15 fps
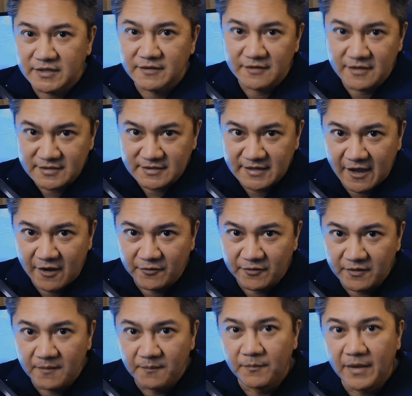discount
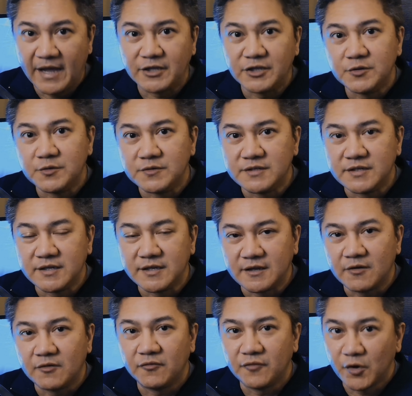by
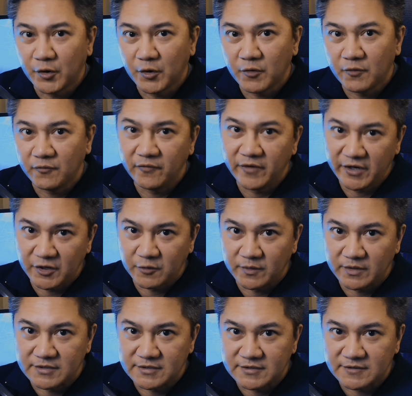using Photo
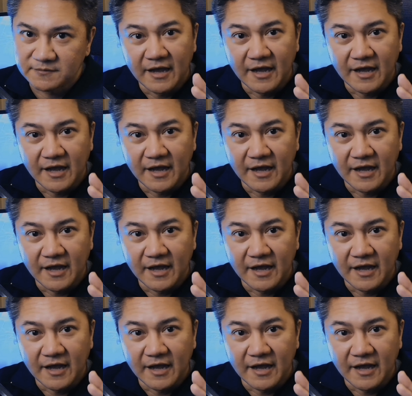Videoist.